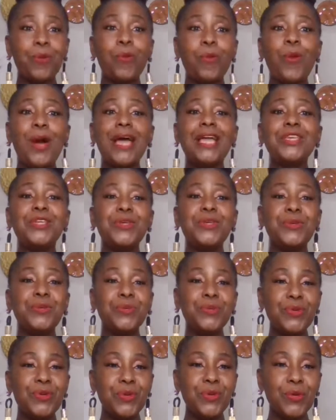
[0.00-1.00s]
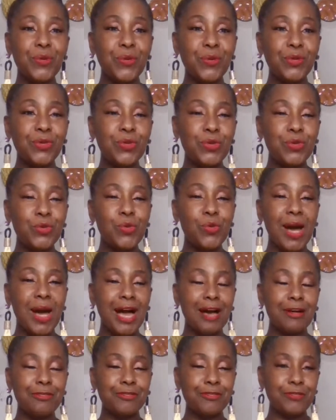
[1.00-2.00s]
when you know you
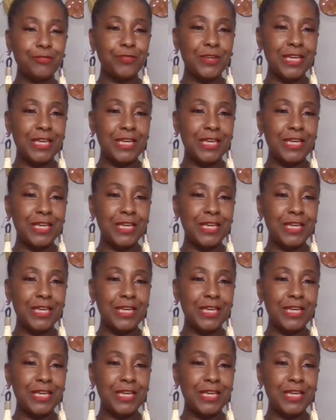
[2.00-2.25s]
have